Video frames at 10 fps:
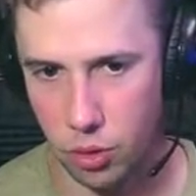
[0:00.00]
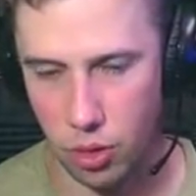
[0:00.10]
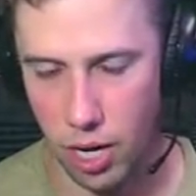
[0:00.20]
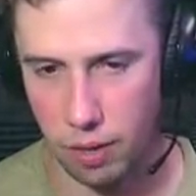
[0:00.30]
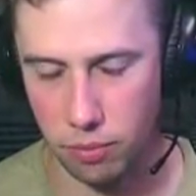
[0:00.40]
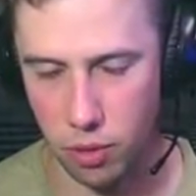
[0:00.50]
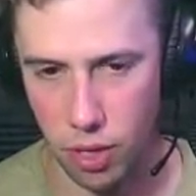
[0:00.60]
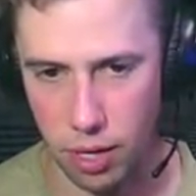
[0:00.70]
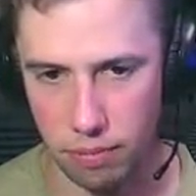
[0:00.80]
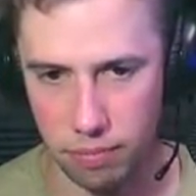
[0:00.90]
Great,
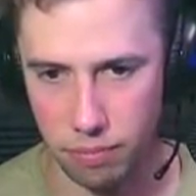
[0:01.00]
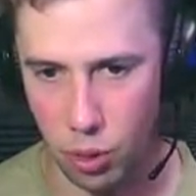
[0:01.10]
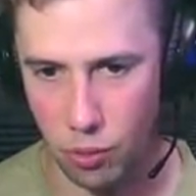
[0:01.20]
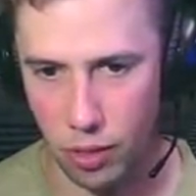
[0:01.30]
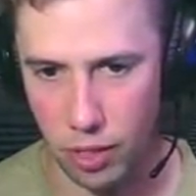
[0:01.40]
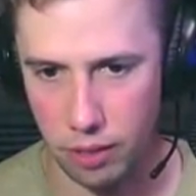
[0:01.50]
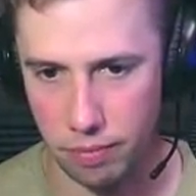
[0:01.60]
great. Perfect.